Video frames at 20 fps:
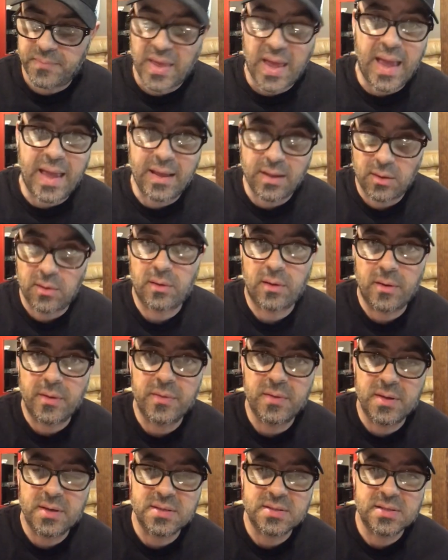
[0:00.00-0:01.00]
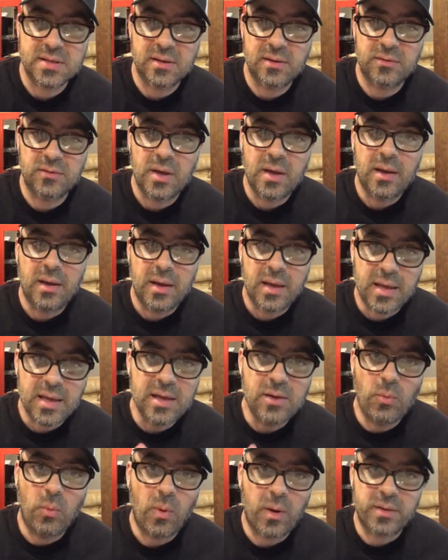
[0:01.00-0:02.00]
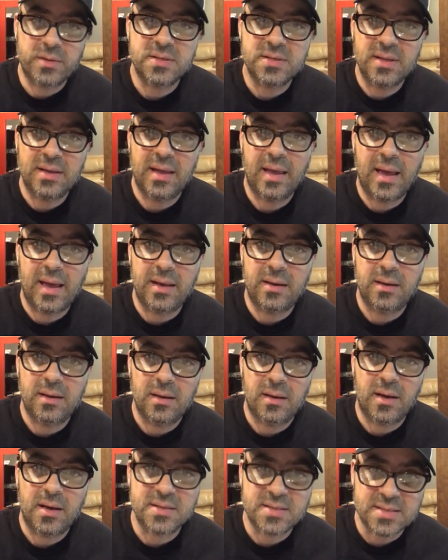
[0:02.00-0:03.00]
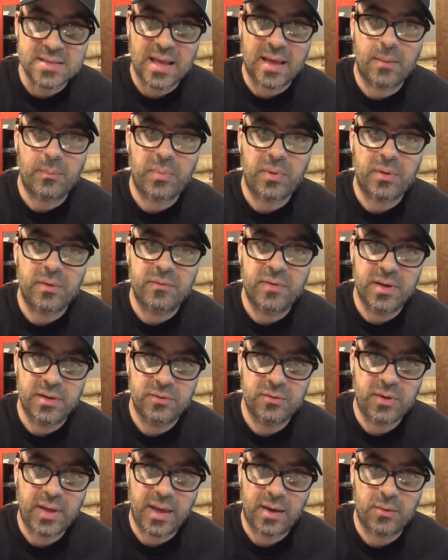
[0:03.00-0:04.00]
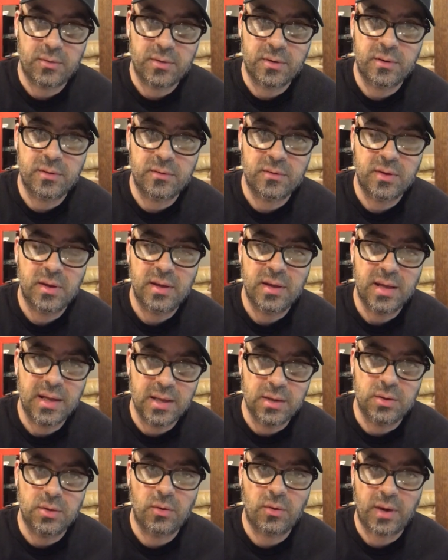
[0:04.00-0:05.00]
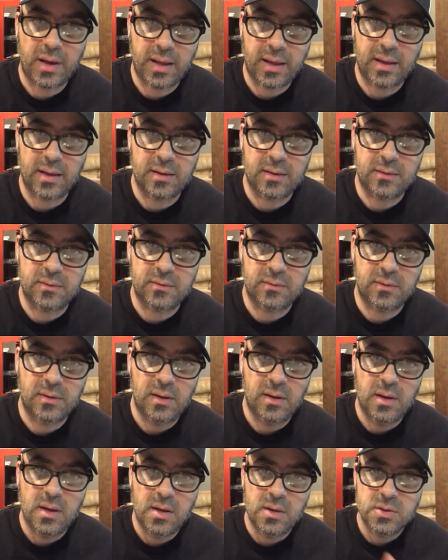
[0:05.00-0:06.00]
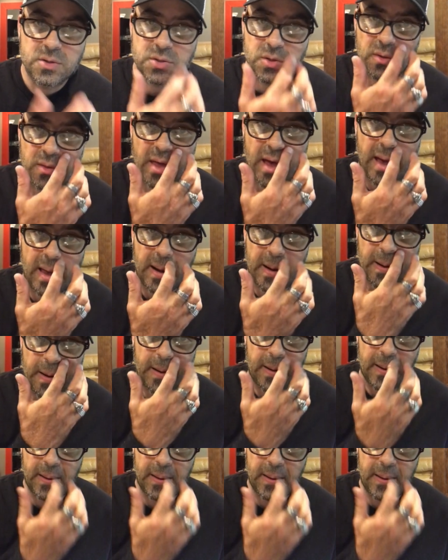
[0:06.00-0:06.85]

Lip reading: angle on this is he wants to get a sample of his counters in your hands, so that